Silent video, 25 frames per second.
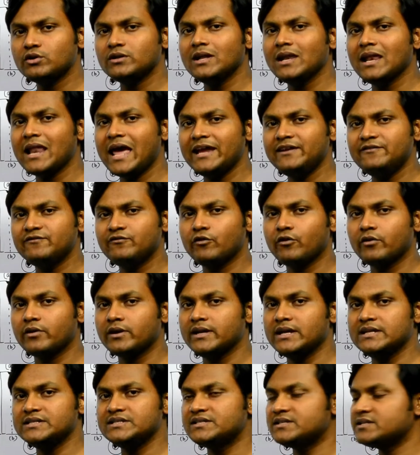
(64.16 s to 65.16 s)
the light for
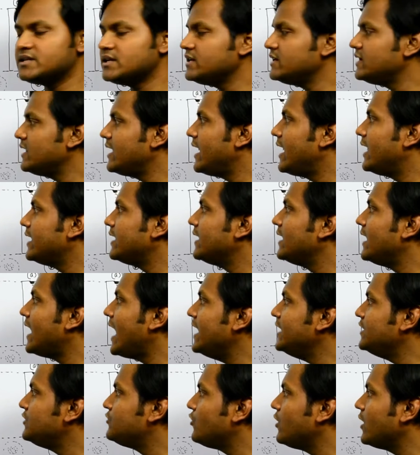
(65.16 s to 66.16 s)
an instant and a
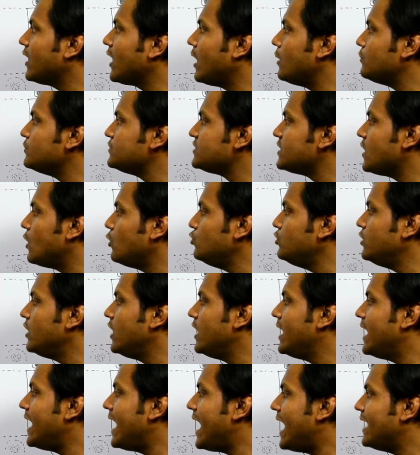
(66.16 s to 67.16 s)
light ray comes out,
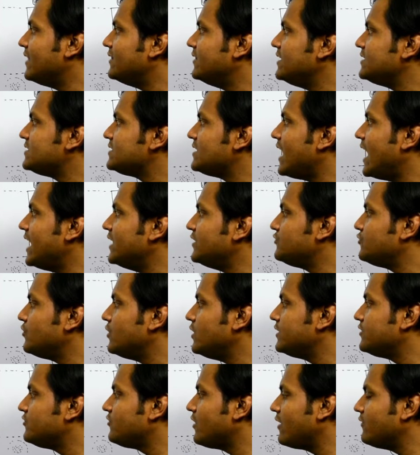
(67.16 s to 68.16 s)
and this light
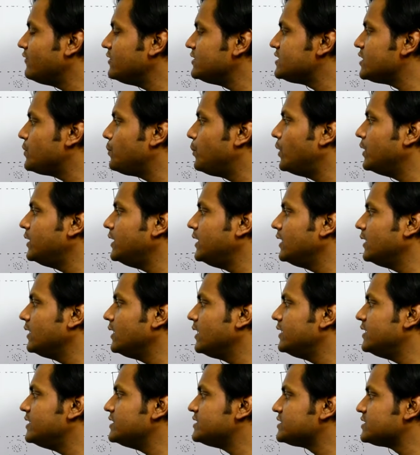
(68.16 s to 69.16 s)
ray travels a
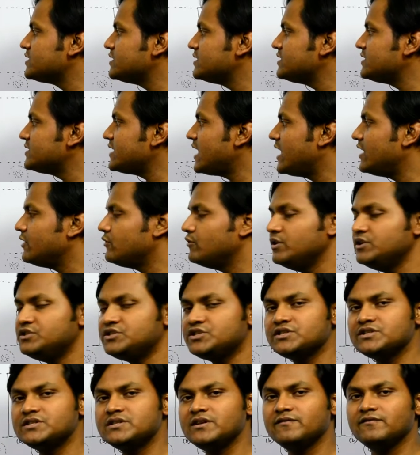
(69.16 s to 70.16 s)
particular distance and
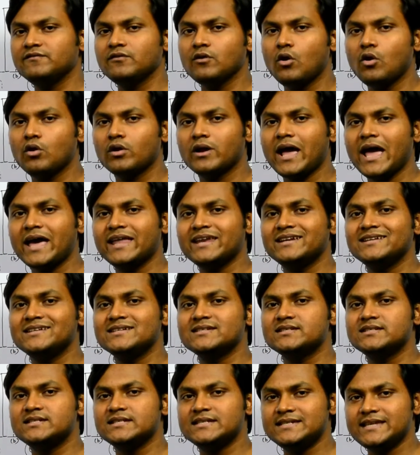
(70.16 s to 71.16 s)
reaches the floor, and it
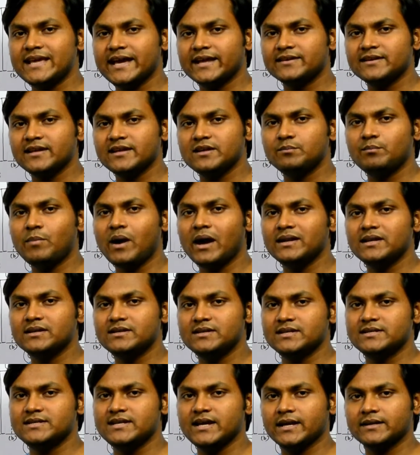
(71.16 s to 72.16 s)
is detected by the
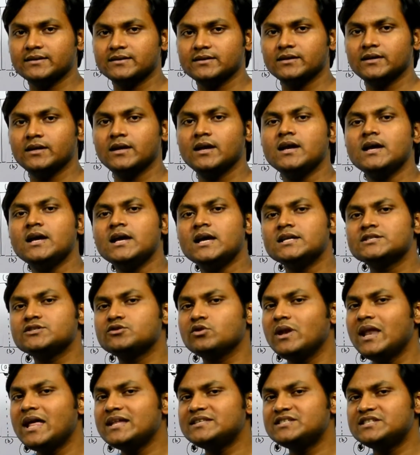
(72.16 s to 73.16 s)
detector. So
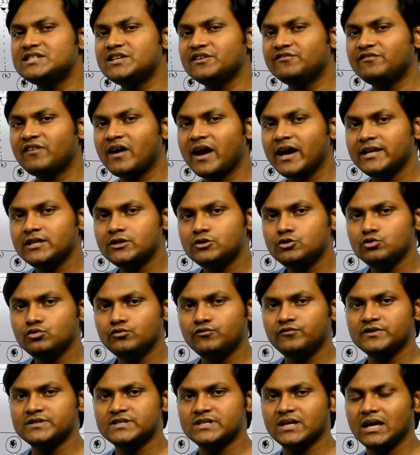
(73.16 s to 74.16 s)
let's define two
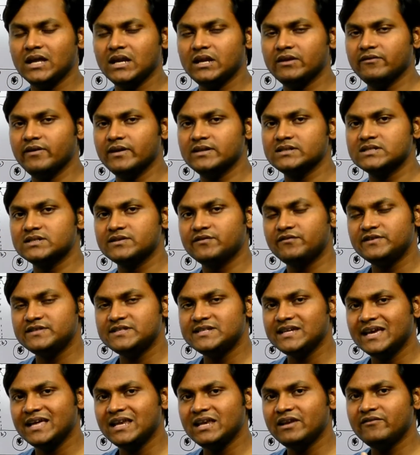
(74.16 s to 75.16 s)
physical events.
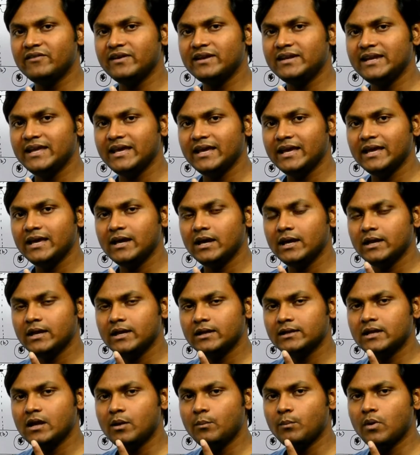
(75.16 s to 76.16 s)
Physical event
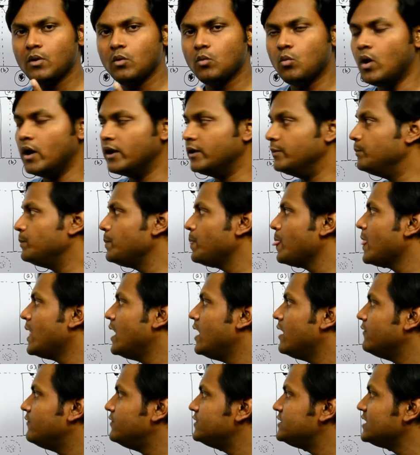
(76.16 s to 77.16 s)
number one.
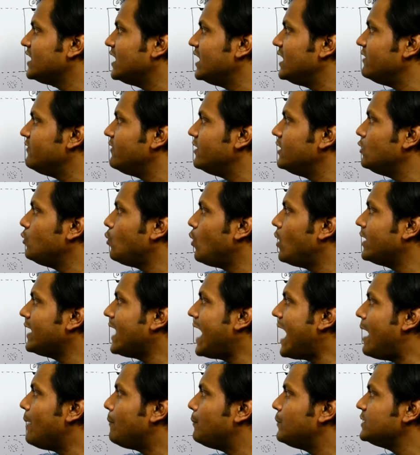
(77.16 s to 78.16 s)
Physical event one
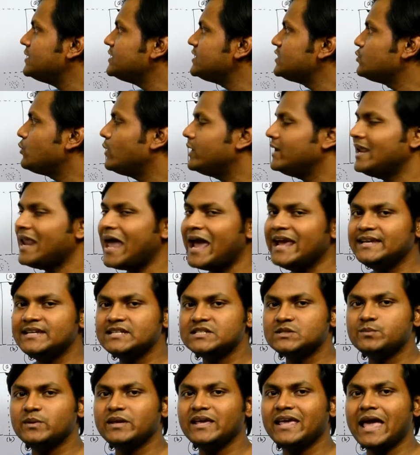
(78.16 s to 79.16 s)
happens when light
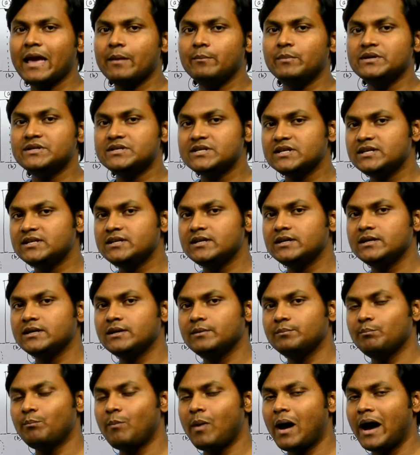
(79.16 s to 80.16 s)
is being emitted
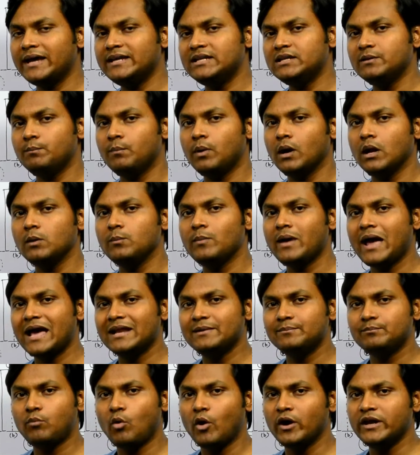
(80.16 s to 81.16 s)
by the bulb
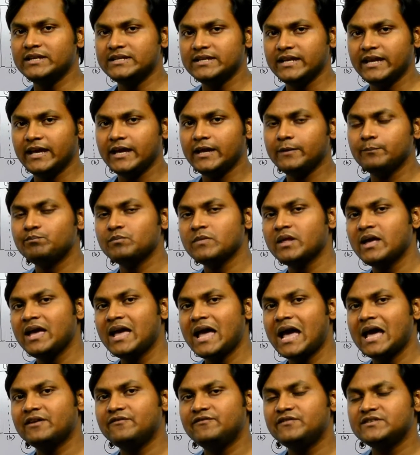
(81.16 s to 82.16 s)
at point A,
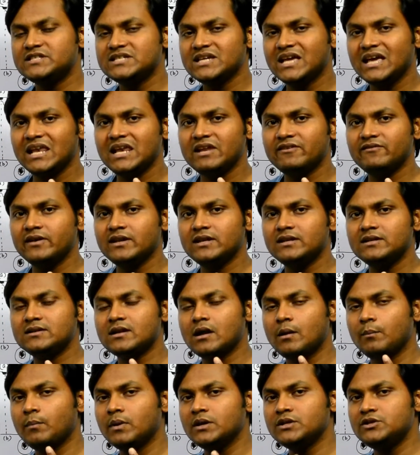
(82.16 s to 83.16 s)
and physical event
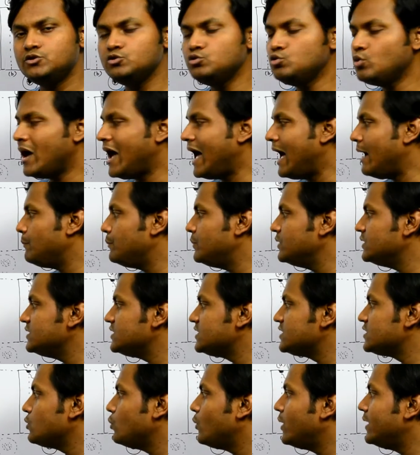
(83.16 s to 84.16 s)
number two
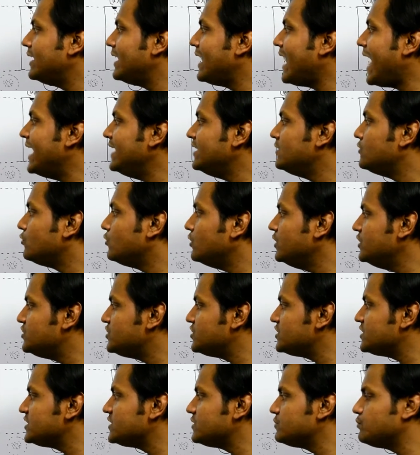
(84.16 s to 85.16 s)
happens when light
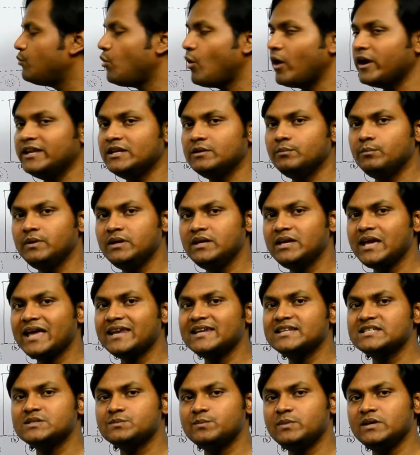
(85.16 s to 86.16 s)
reaches point B
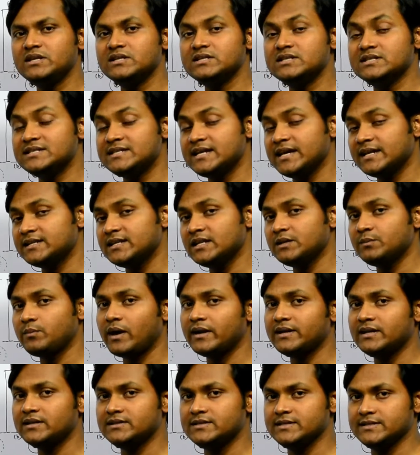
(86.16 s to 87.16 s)
and is being detected
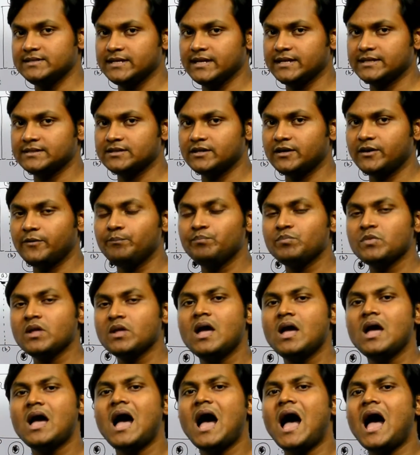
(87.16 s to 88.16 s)
by the detector.
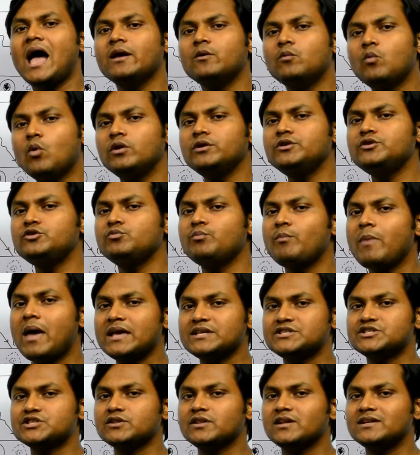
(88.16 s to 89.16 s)
I want to
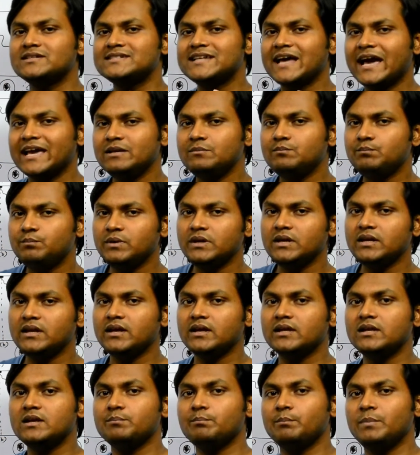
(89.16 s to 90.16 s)
measure the time
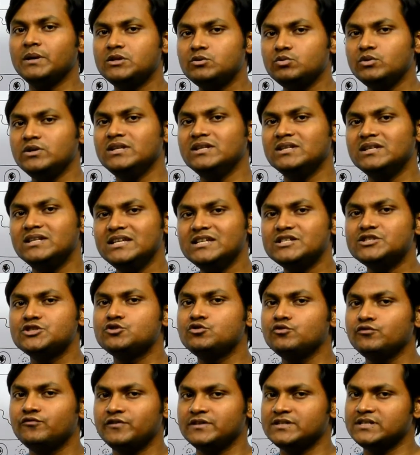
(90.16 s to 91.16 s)
period between these
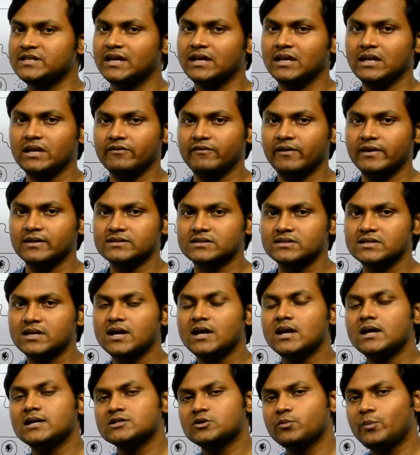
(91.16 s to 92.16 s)
two physical events.
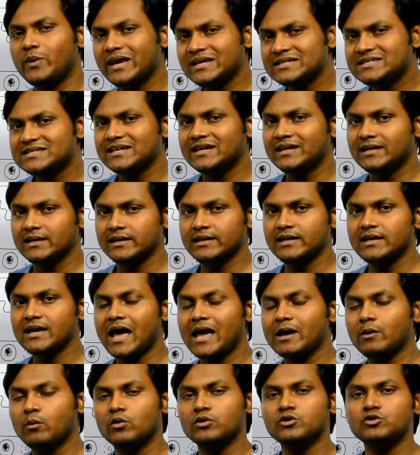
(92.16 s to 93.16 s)
So basically,
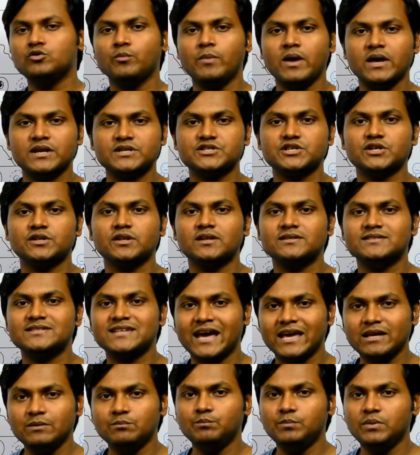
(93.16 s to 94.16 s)
I want to measure the
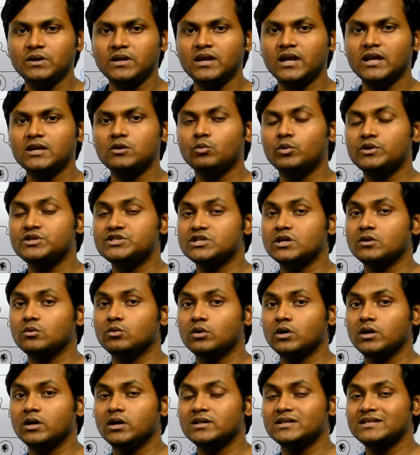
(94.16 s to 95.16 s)
time period which
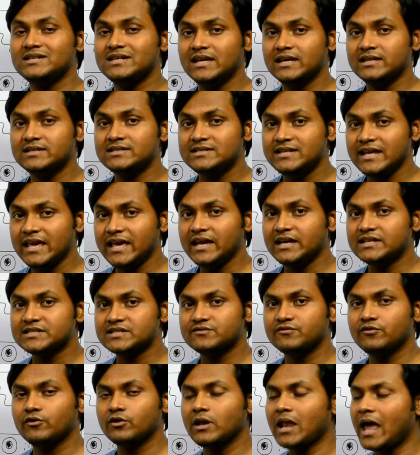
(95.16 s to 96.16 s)
it takes
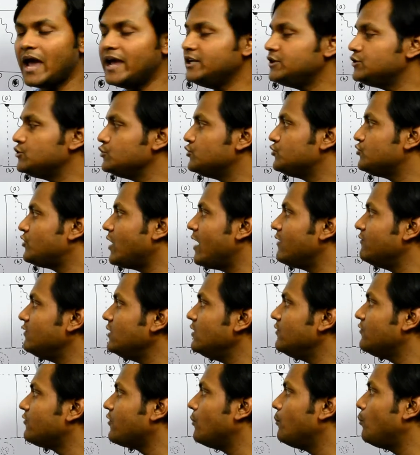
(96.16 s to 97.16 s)
for light to
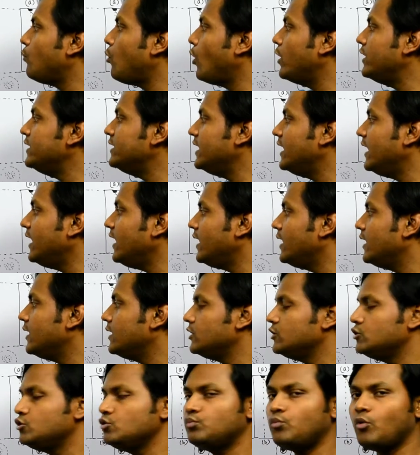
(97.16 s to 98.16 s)
travel from point A
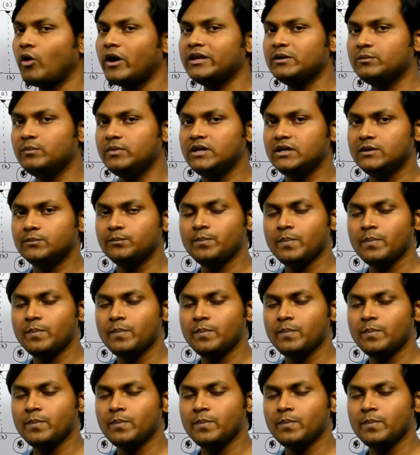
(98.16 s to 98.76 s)
to point B.